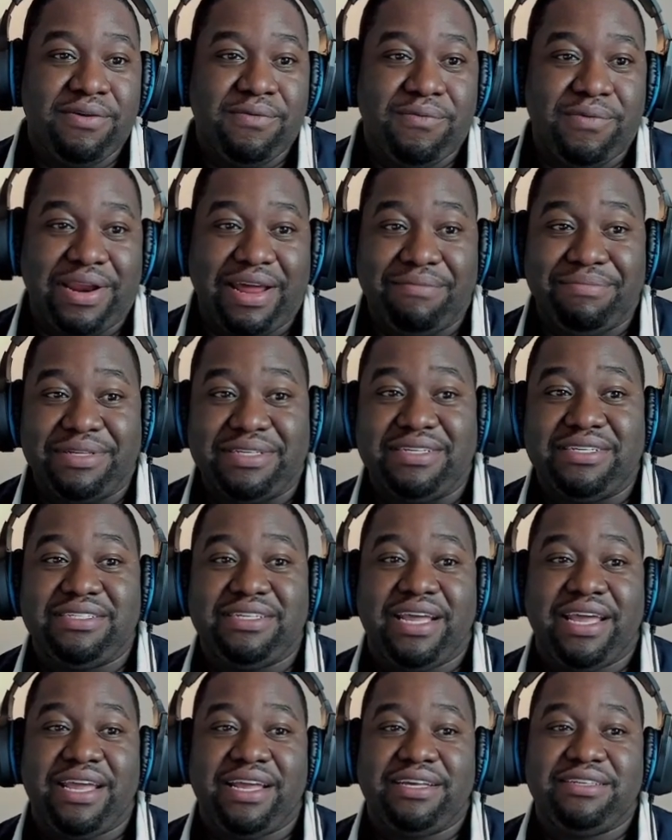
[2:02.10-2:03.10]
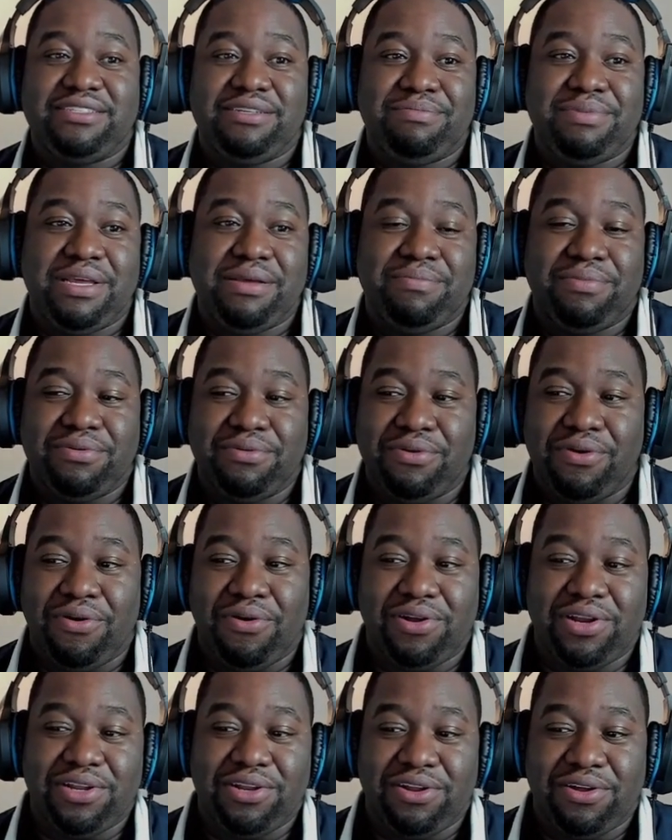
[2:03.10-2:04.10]
what I've been saying to people
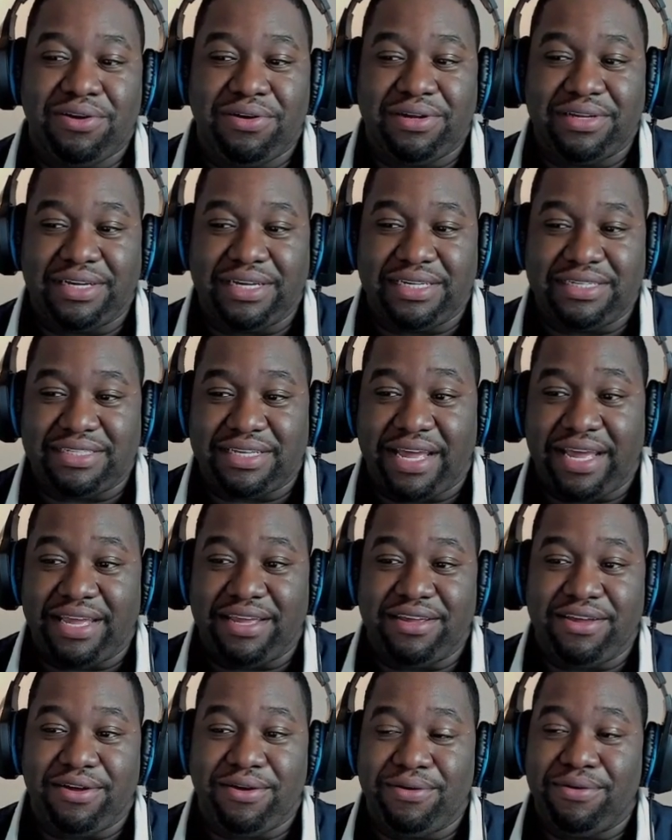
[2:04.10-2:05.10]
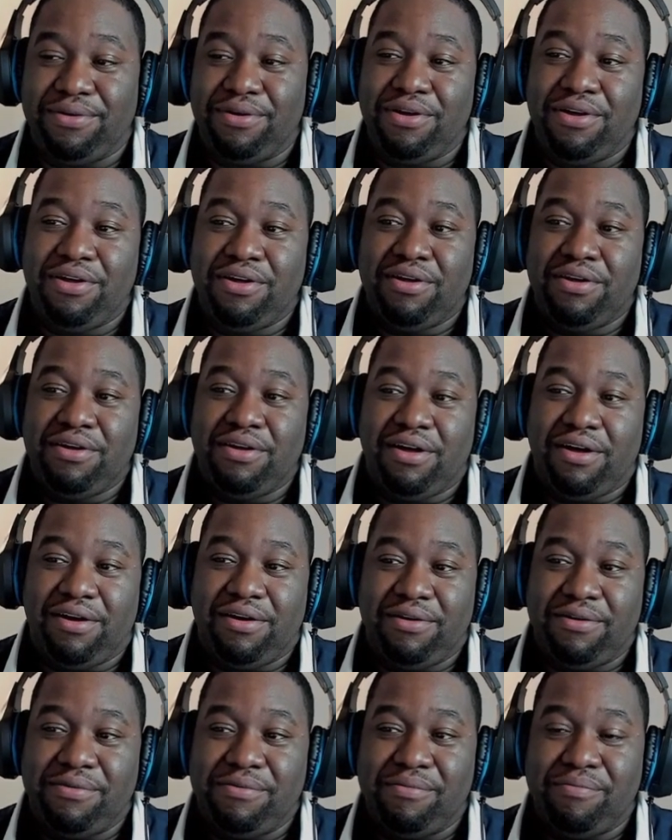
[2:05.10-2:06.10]
all along is like, yo,
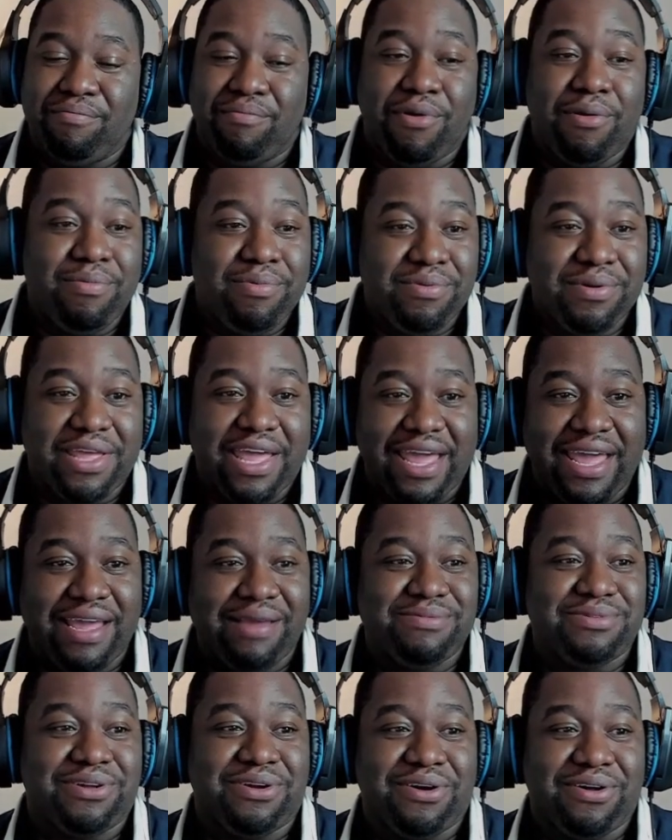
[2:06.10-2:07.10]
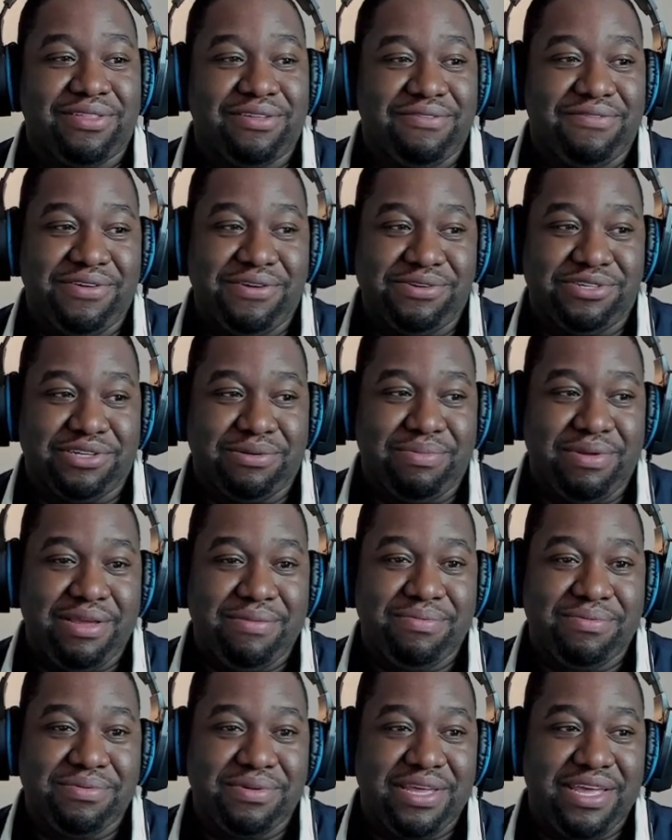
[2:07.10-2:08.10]
um, mobile games are the future.
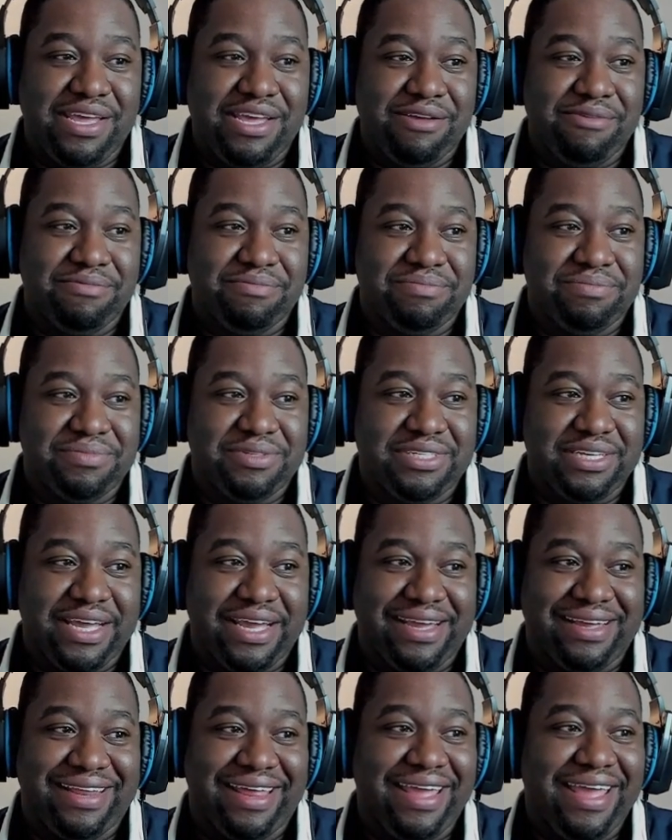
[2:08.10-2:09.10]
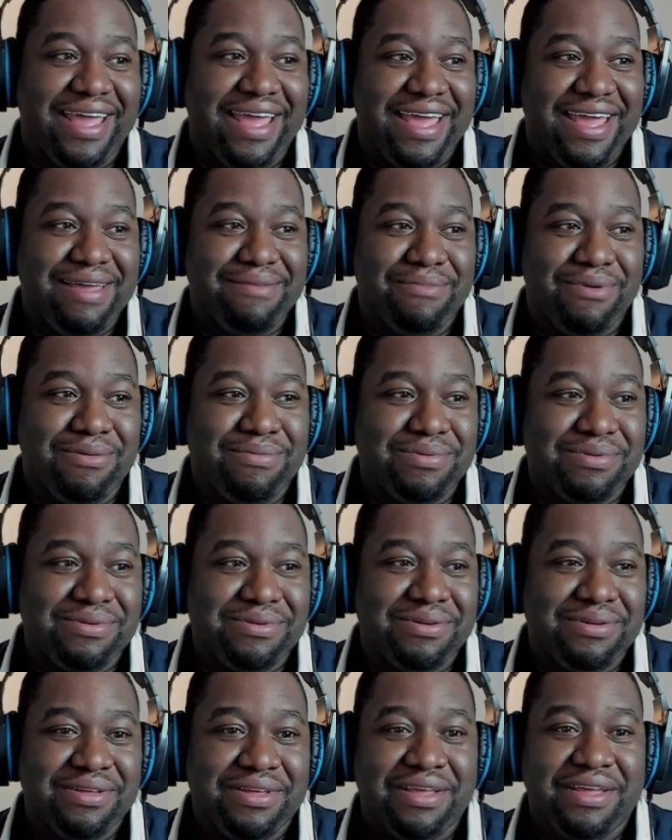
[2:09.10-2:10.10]
People keep saying like, yeah,
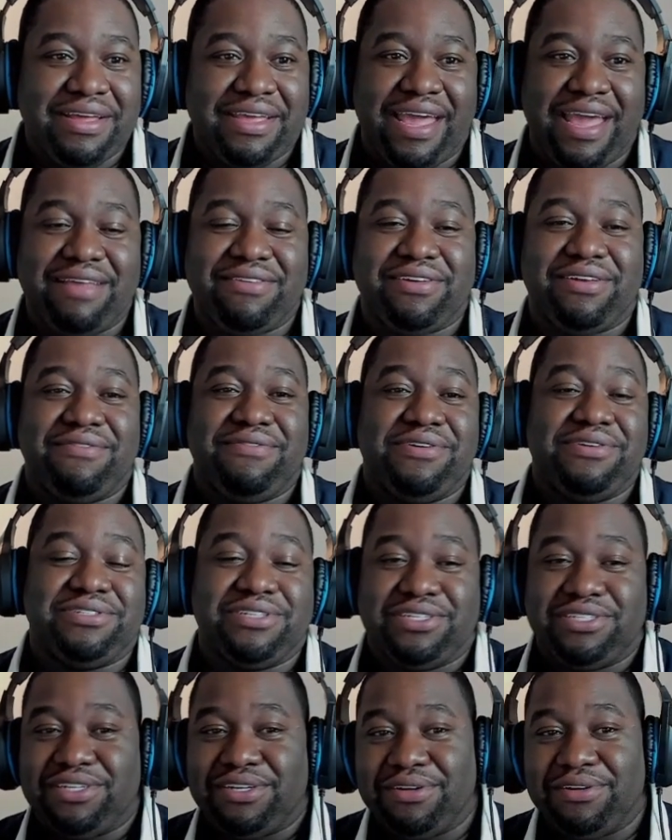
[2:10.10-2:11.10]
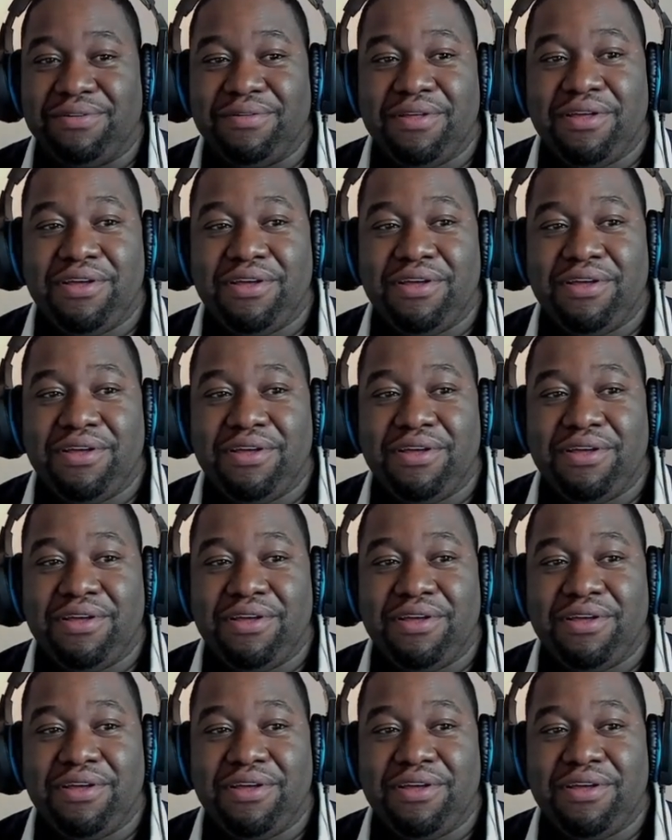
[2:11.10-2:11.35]
mobile games are the future. So,